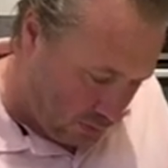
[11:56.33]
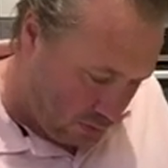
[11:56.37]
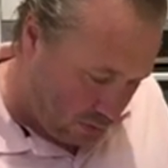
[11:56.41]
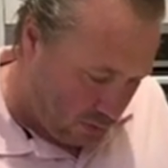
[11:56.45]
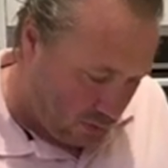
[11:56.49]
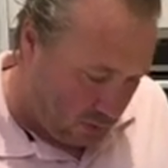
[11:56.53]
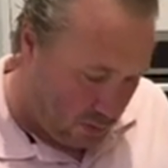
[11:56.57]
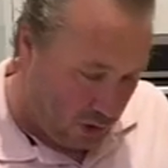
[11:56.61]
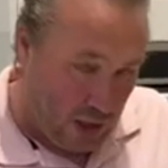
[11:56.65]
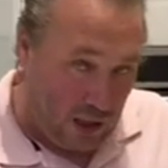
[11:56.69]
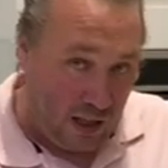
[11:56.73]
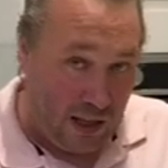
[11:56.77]

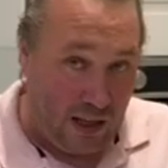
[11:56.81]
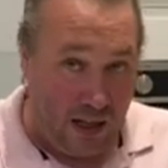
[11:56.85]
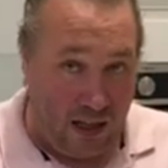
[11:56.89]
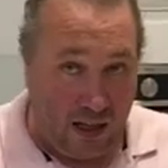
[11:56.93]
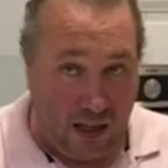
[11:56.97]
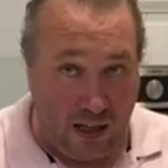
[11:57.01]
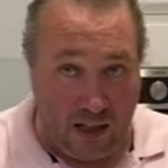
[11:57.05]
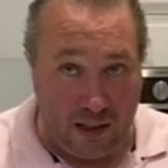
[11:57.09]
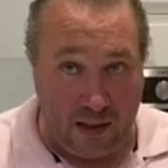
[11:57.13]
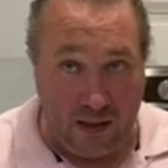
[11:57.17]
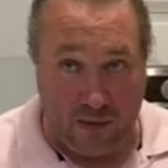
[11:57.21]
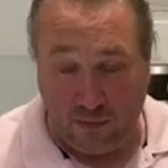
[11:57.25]
really
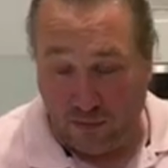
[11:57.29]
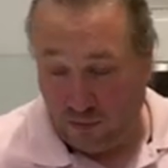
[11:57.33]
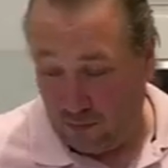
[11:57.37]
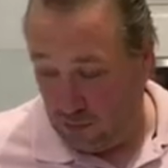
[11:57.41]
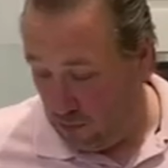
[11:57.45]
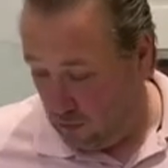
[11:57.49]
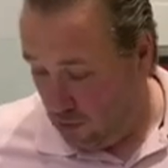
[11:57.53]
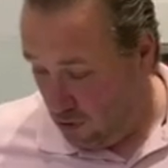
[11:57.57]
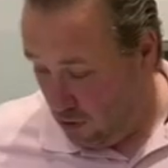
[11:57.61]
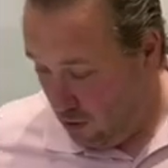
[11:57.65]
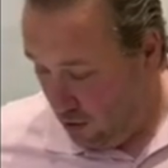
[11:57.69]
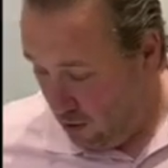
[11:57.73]
high,
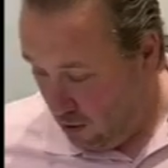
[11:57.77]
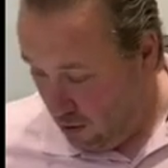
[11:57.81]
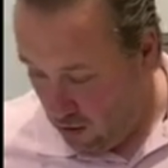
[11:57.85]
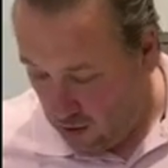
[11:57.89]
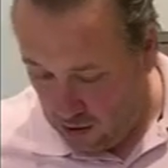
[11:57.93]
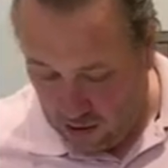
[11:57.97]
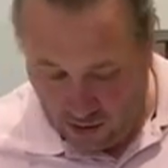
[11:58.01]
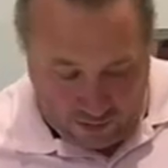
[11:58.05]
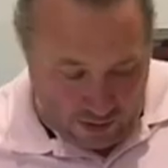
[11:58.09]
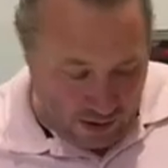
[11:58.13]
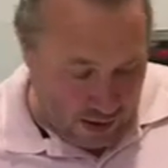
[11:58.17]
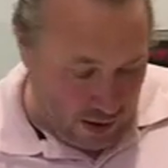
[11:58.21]

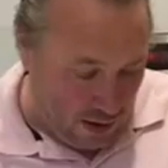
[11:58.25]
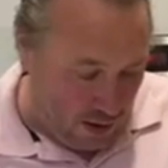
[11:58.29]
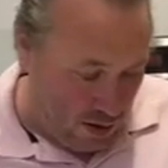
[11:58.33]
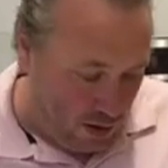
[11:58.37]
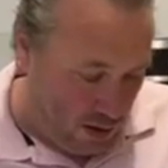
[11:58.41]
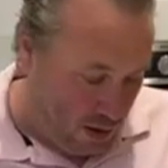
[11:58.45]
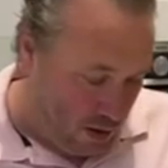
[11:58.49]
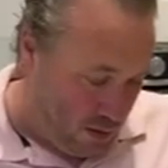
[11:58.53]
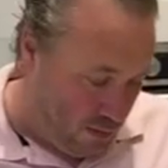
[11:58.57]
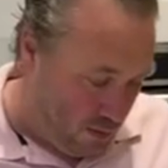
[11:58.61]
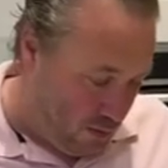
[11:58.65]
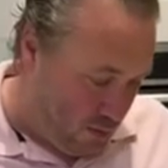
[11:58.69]
and
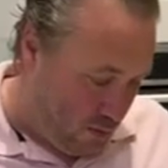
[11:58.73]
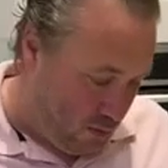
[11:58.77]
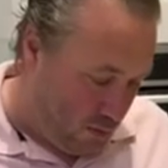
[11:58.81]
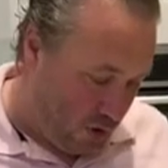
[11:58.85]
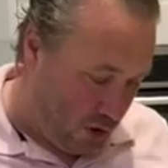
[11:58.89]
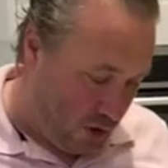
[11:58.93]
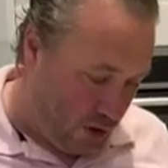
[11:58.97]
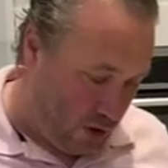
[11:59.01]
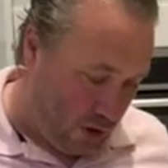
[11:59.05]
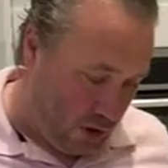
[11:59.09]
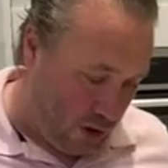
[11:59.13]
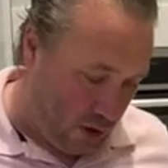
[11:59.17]
then we're
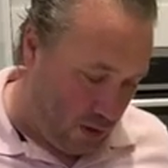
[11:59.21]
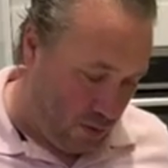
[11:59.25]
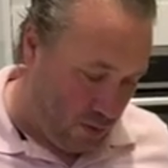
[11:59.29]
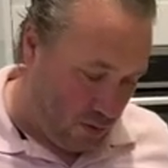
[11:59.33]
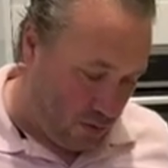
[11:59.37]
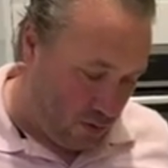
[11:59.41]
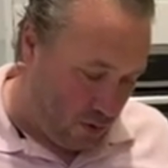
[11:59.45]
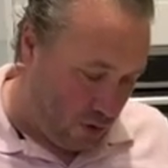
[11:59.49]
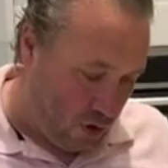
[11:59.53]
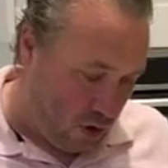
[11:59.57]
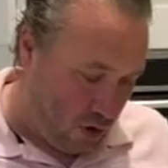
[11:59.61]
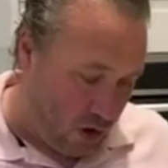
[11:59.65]
going to
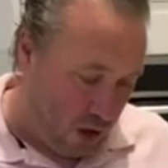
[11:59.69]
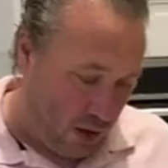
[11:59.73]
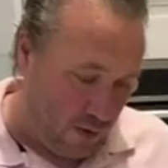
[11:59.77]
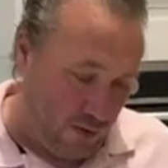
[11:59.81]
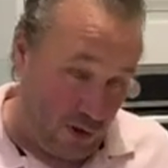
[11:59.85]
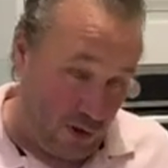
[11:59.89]
cook it for